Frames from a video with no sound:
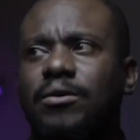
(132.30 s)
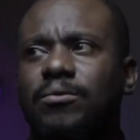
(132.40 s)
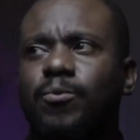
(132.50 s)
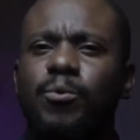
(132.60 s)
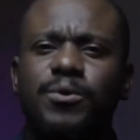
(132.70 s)

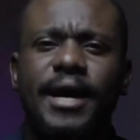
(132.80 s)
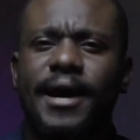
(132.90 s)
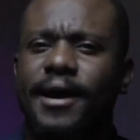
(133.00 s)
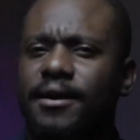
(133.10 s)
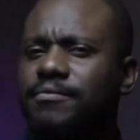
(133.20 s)
What would I
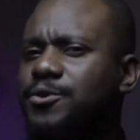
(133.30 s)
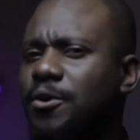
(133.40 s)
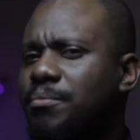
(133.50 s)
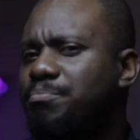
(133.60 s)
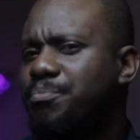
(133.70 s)
have
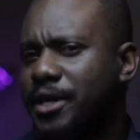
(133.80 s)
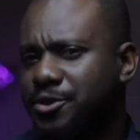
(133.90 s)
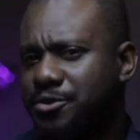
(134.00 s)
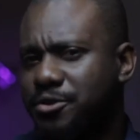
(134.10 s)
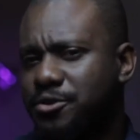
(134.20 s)
done
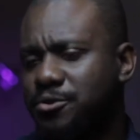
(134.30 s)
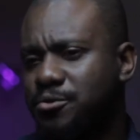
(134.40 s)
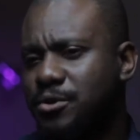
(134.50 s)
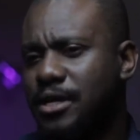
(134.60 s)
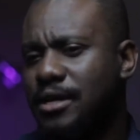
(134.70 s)
better
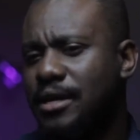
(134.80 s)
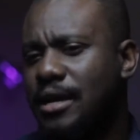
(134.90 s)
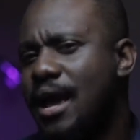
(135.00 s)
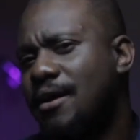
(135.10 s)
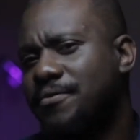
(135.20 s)
to
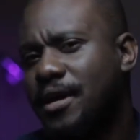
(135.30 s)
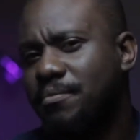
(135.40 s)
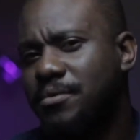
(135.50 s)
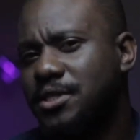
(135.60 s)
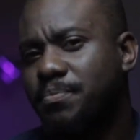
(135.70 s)
have
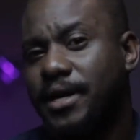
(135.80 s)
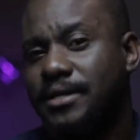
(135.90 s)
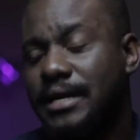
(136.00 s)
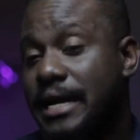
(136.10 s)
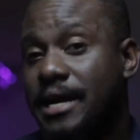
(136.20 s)
kept this
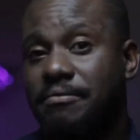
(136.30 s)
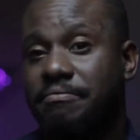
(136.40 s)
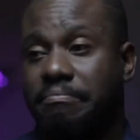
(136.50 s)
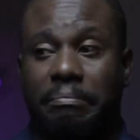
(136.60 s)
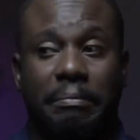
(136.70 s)
plant alive?
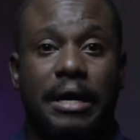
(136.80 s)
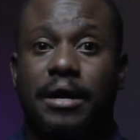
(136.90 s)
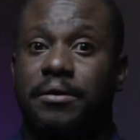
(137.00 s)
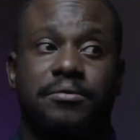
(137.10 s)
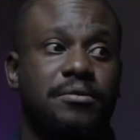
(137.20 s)

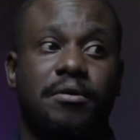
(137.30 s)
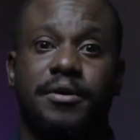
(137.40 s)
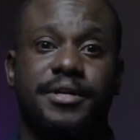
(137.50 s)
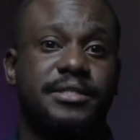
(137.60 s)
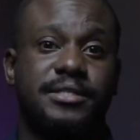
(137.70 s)

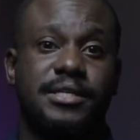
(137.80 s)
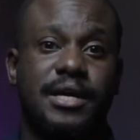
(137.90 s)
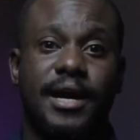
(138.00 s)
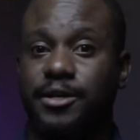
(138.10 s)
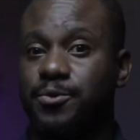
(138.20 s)

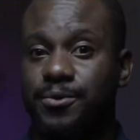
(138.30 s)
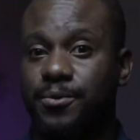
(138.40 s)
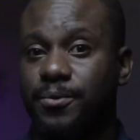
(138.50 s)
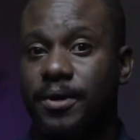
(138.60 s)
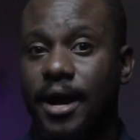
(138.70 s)
Honestly, I don't
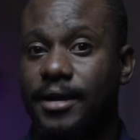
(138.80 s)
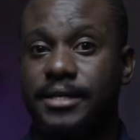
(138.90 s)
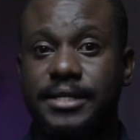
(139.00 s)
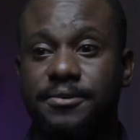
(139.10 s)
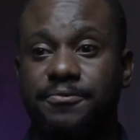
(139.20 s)
know,
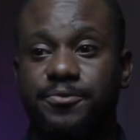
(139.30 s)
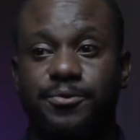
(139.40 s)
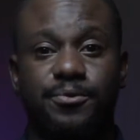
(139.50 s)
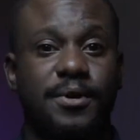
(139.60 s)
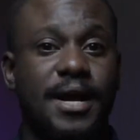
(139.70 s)
and if
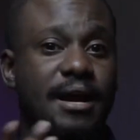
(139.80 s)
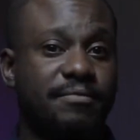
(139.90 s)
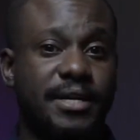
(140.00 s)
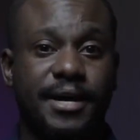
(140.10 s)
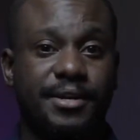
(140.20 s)
you have
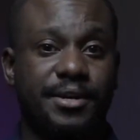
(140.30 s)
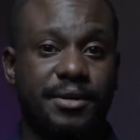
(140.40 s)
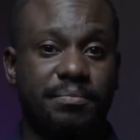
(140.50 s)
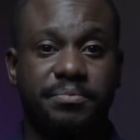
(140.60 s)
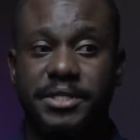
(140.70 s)
an
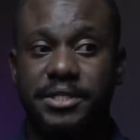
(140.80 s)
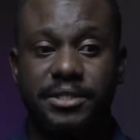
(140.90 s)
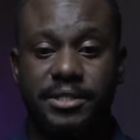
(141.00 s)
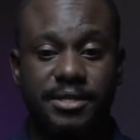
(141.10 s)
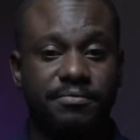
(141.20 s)
idea,
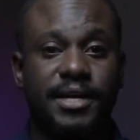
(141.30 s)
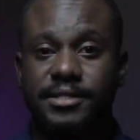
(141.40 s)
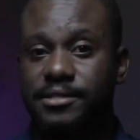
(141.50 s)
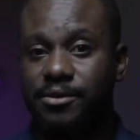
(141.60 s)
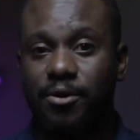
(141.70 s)
please leave
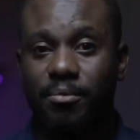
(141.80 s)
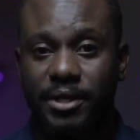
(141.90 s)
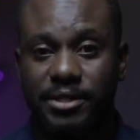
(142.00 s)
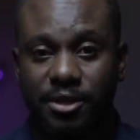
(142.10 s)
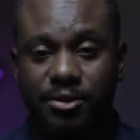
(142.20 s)
that in the
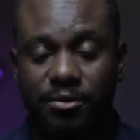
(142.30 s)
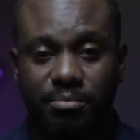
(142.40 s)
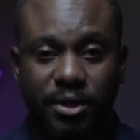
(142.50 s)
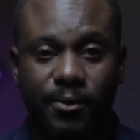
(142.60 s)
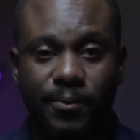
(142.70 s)
comment section
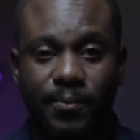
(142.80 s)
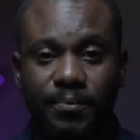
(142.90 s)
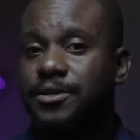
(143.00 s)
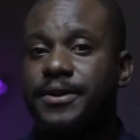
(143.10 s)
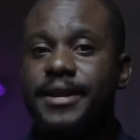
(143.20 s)
below.
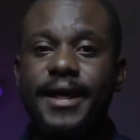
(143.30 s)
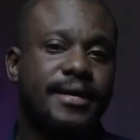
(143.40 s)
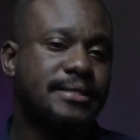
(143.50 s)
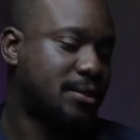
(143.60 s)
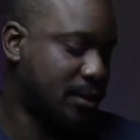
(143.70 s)
So
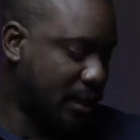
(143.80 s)
next